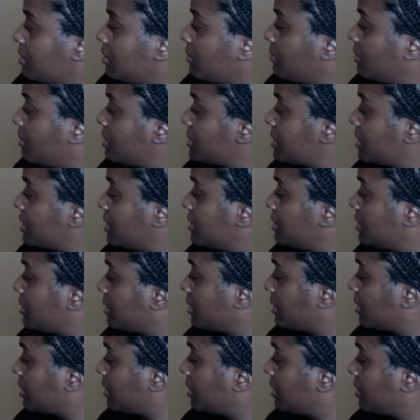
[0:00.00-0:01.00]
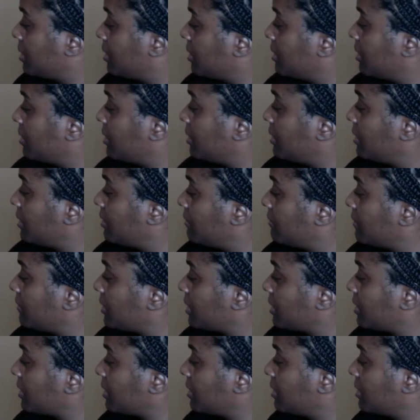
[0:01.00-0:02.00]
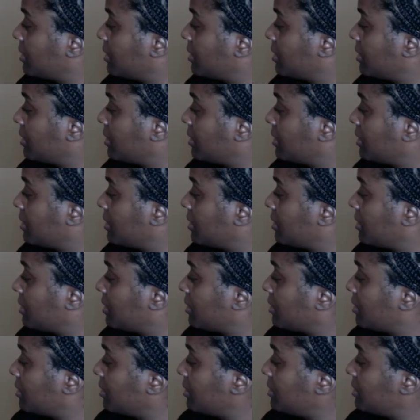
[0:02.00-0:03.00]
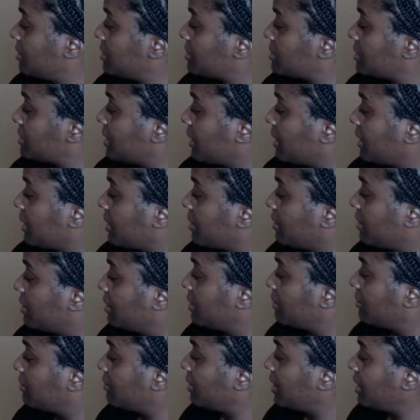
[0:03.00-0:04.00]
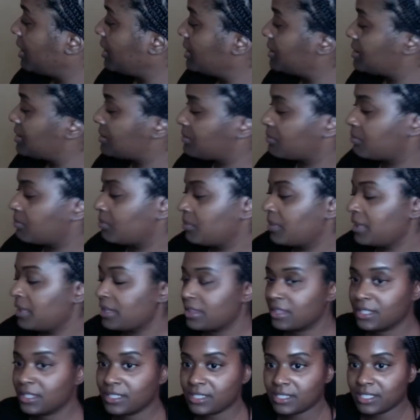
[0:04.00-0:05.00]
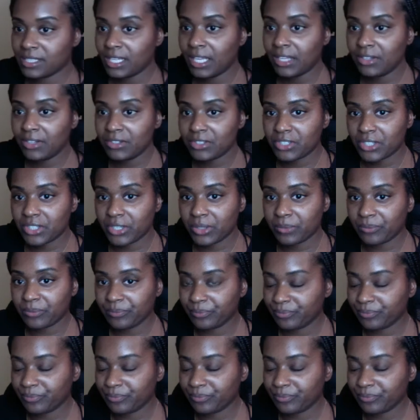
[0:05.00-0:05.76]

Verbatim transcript: What's under here? Envy. Goodness, like, what is with this energy?